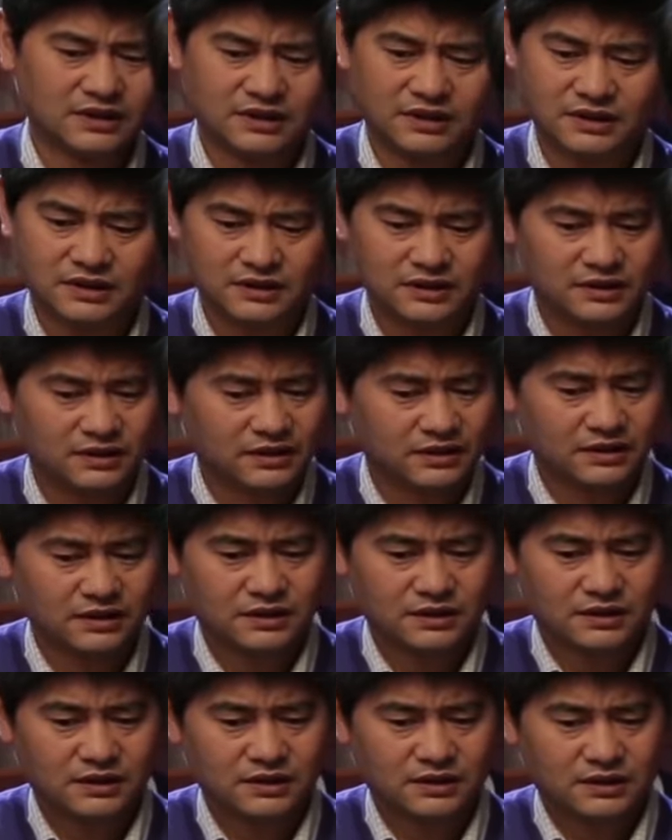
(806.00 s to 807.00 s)

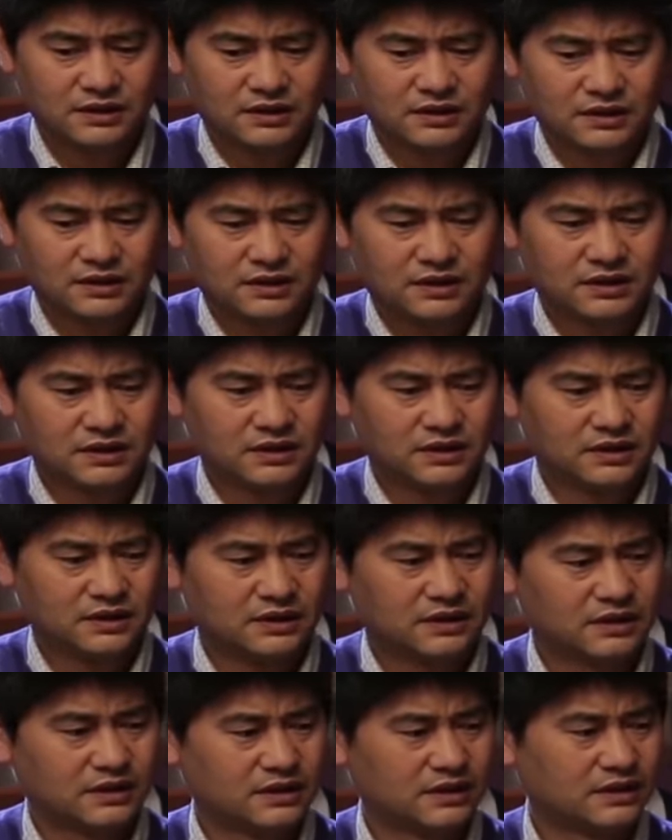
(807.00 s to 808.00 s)

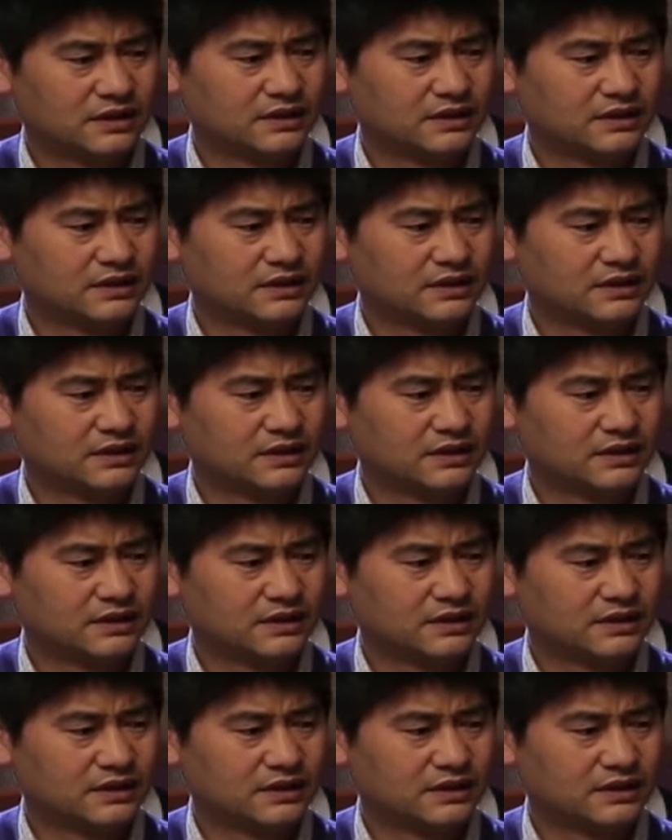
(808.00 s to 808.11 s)
(not speaking)